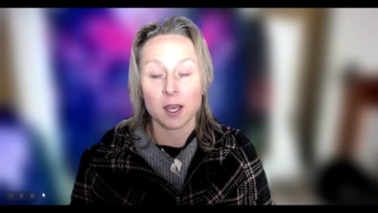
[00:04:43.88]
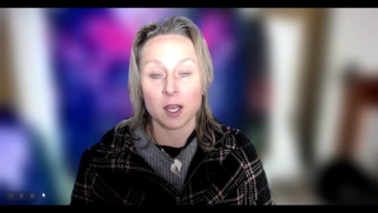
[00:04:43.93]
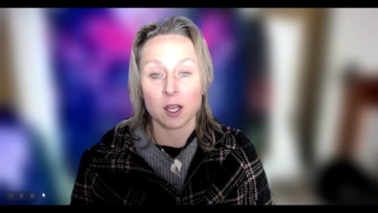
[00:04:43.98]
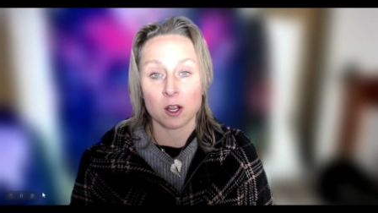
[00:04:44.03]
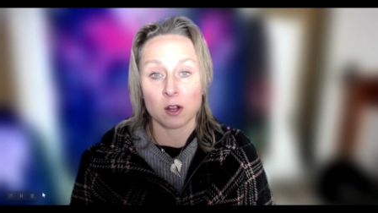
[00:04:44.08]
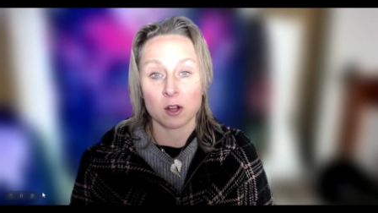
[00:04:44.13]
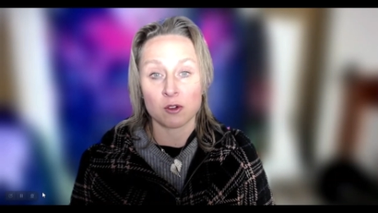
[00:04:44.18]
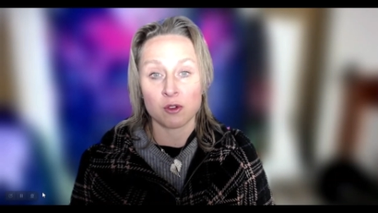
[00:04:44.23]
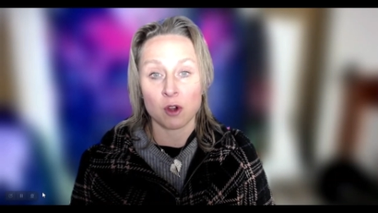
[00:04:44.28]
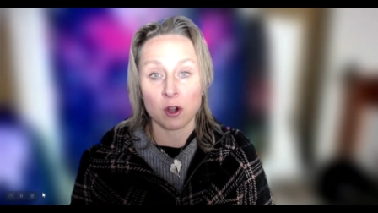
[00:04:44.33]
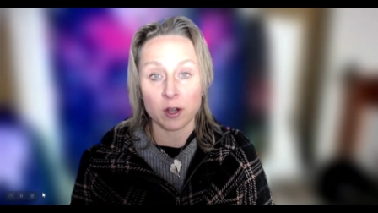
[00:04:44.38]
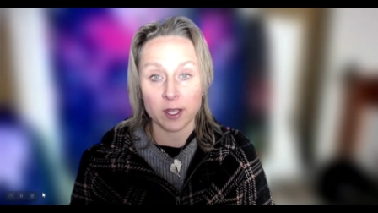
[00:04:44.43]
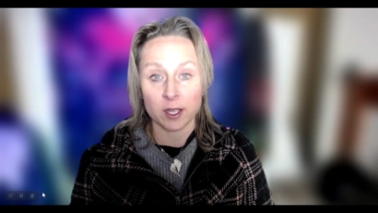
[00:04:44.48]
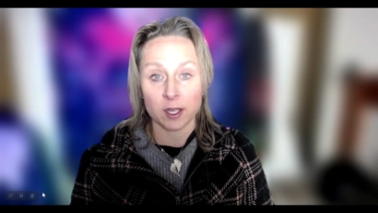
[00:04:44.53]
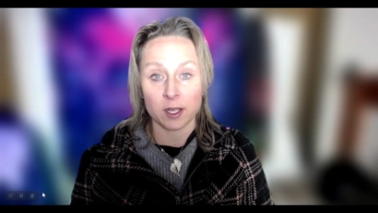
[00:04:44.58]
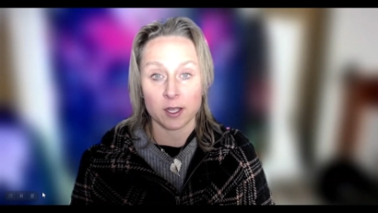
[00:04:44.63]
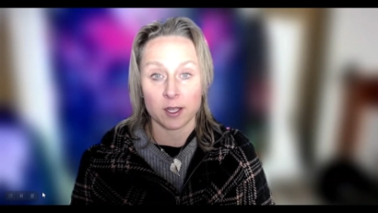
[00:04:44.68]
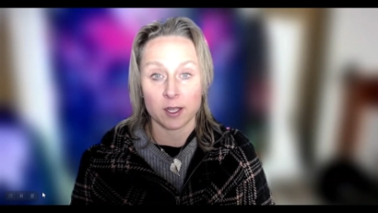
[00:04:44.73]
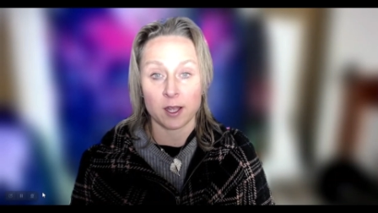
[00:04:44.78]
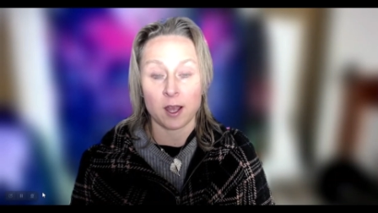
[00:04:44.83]

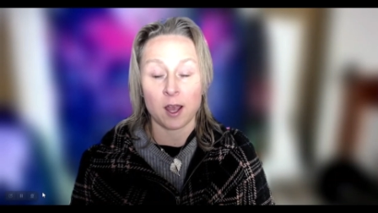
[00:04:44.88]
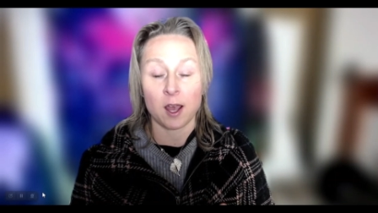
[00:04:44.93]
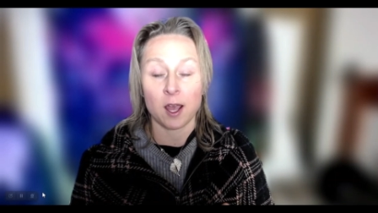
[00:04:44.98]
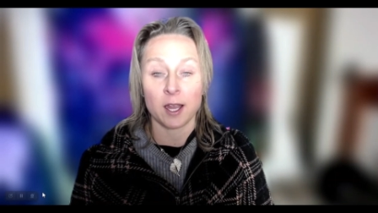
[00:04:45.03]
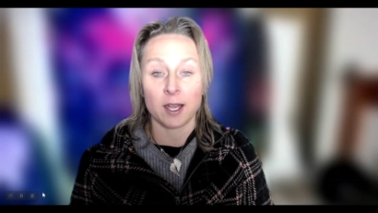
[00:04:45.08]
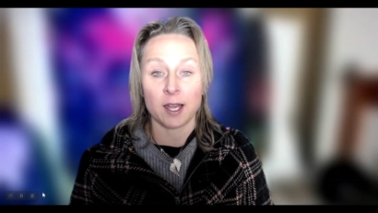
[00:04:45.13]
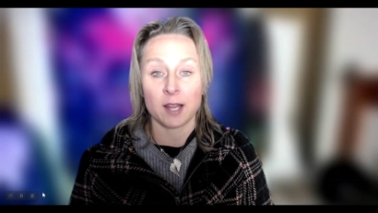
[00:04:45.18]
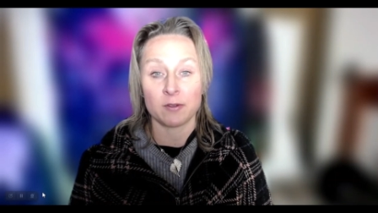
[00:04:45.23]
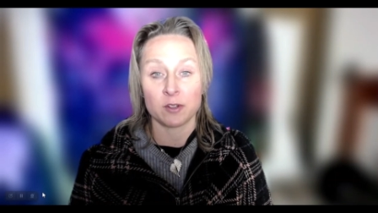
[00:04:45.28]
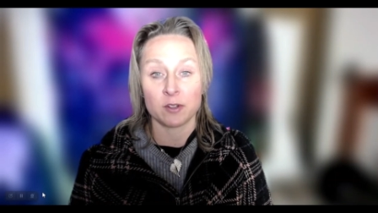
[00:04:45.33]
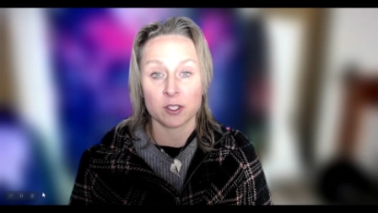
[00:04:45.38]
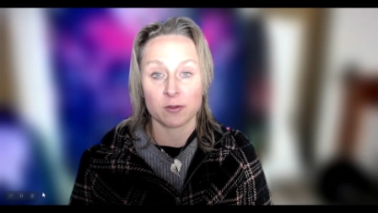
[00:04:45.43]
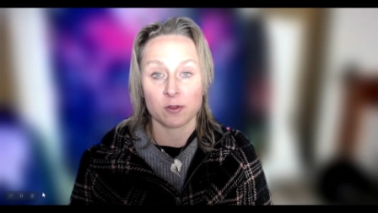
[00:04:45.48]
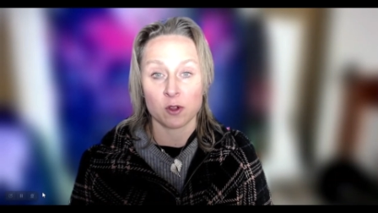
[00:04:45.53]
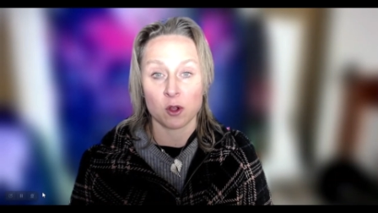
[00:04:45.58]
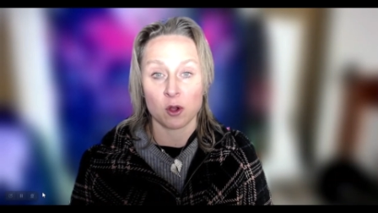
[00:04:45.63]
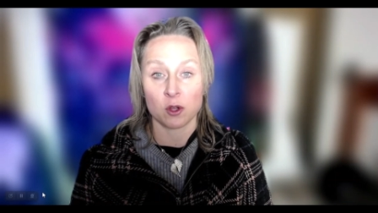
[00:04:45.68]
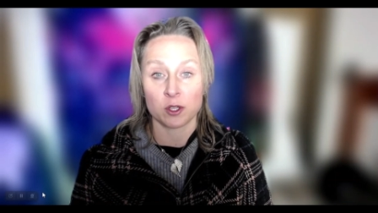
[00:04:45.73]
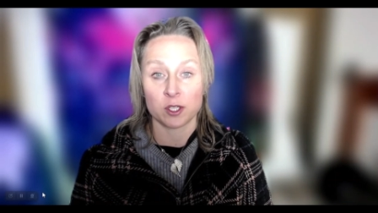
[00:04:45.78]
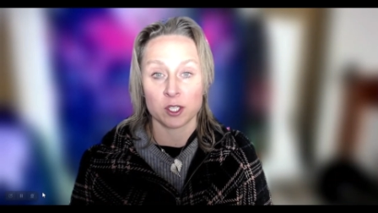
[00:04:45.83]
chronic high levels of
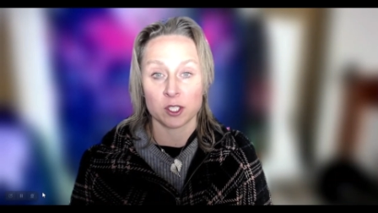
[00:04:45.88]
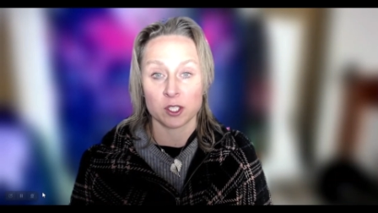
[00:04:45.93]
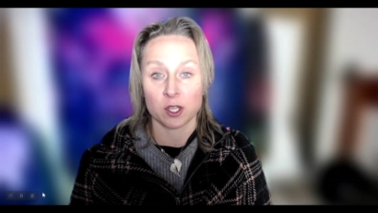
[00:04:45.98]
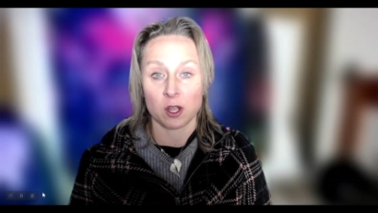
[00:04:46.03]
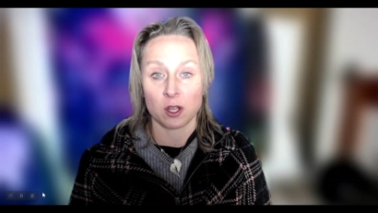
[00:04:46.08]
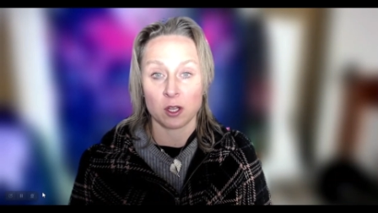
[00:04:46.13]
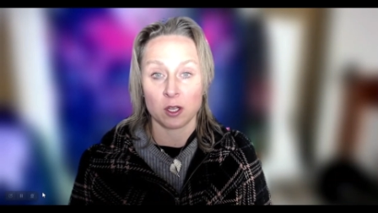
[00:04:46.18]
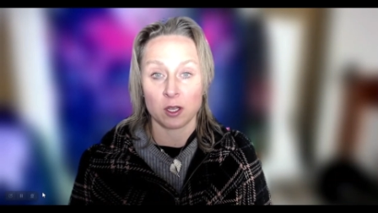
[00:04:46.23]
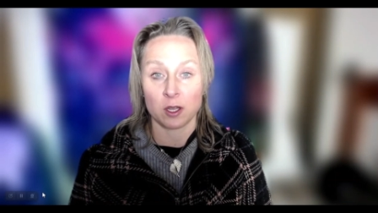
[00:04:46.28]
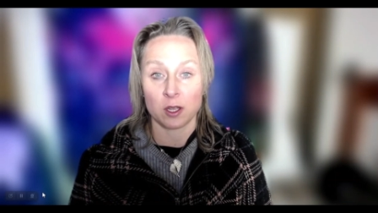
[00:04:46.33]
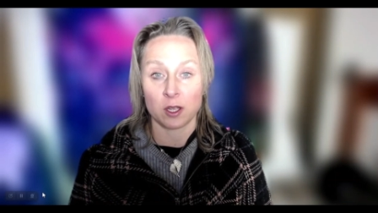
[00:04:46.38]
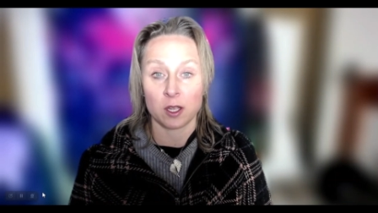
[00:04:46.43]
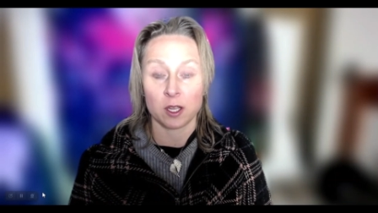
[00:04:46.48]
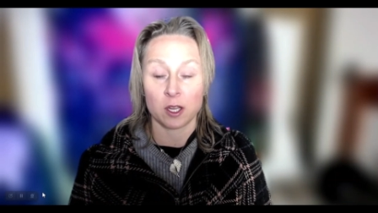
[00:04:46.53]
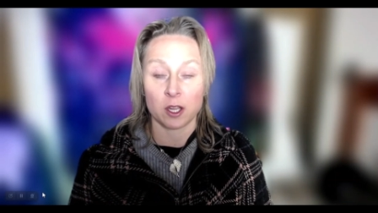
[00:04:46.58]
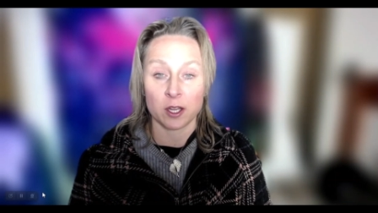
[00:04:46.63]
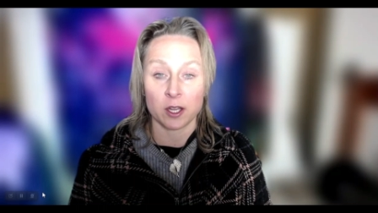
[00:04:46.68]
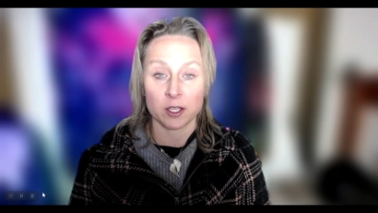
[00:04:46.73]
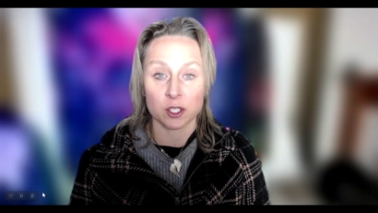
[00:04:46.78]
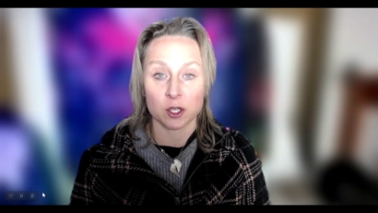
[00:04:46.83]
cortisol are
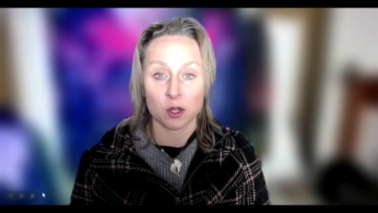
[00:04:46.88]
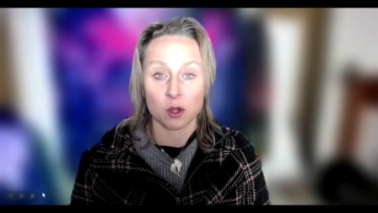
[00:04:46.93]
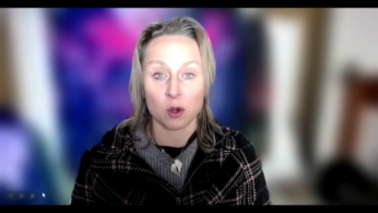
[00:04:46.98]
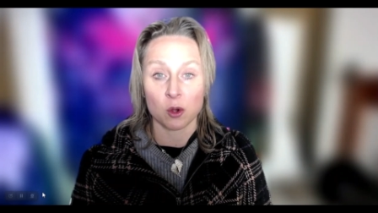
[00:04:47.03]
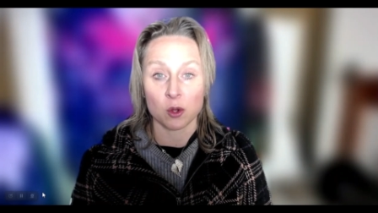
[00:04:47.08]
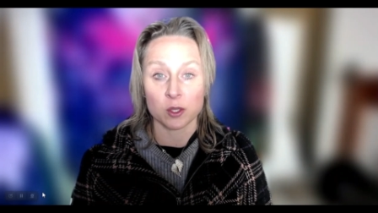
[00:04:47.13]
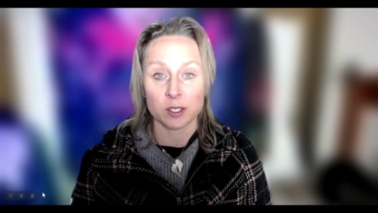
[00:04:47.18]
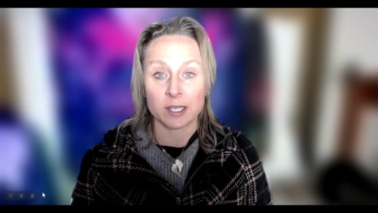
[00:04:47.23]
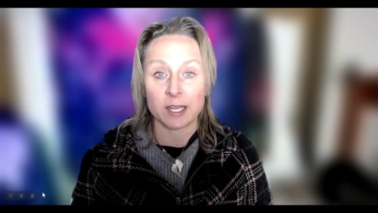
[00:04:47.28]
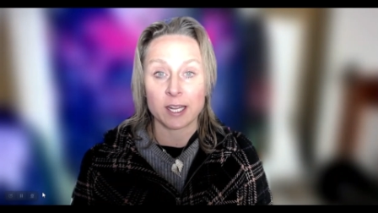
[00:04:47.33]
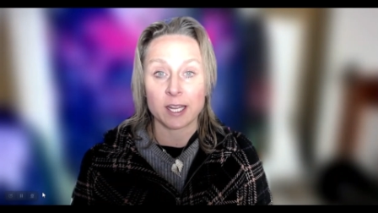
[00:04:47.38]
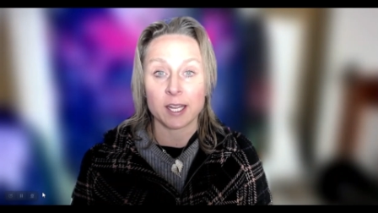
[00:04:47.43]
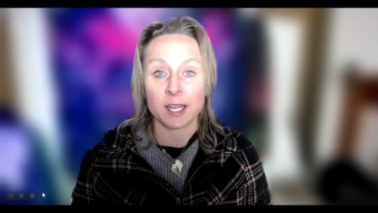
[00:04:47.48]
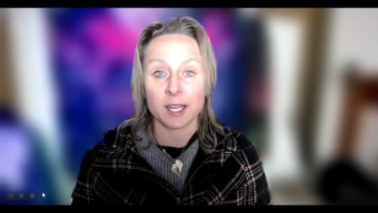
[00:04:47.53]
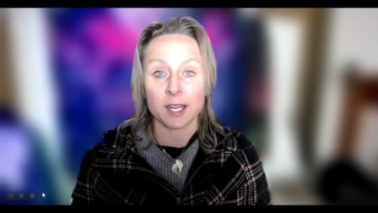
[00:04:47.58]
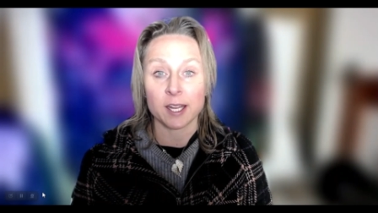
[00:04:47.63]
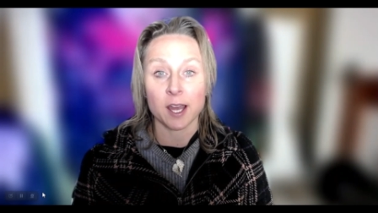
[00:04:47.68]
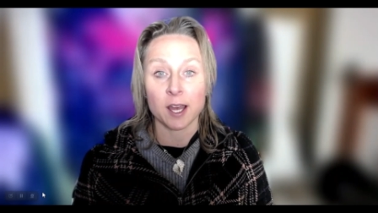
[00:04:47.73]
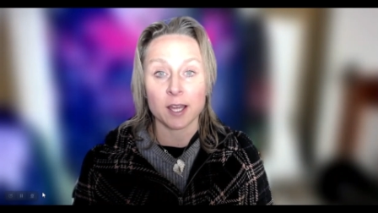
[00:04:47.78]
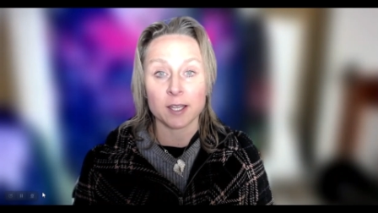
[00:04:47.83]
going to cause
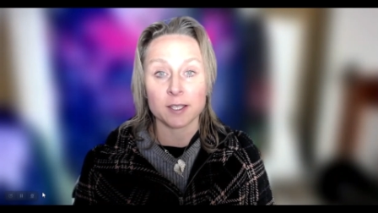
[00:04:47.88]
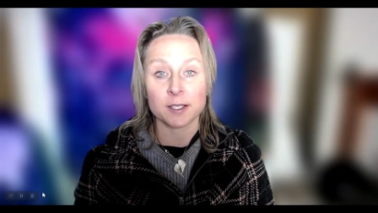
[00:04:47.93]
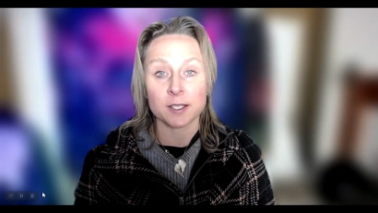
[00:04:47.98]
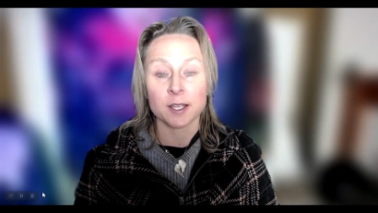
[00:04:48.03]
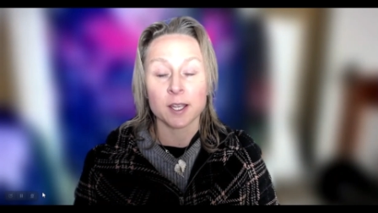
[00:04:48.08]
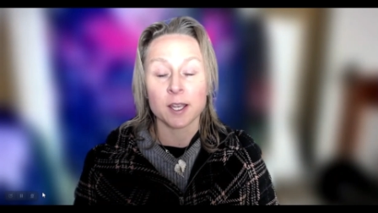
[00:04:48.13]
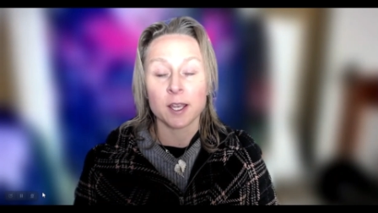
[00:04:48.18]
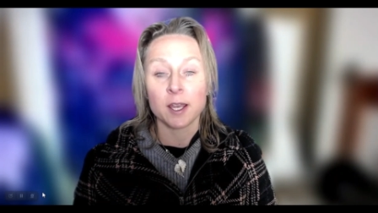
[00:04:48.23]
leaky gut